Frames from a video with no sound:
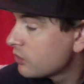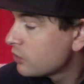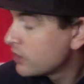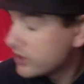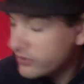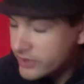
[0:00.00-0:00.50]

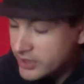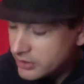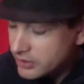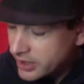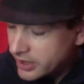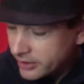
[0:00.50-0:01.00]
winter in
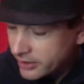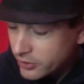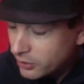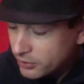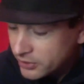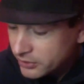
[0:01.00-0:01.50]
the UK, I've
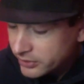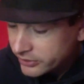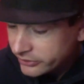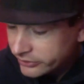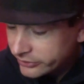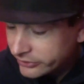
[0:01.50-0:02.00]
got to be
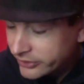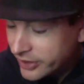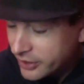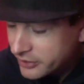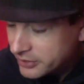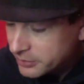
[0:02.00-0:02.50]
honest, this is
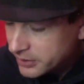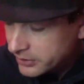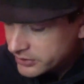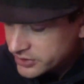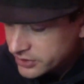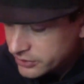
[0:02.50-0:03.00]
the only bit of
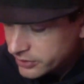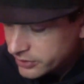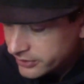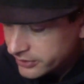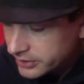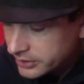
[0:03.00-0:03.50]
the shoe that
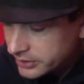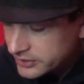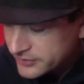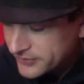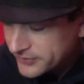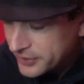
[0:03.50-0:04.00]
I think
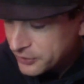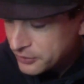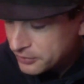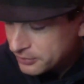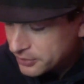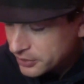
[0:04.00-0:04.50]
is a
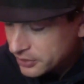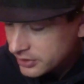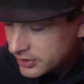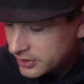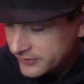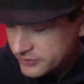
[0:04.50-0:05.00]
fail. But
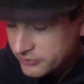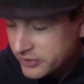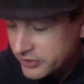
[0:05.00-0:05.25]
if it's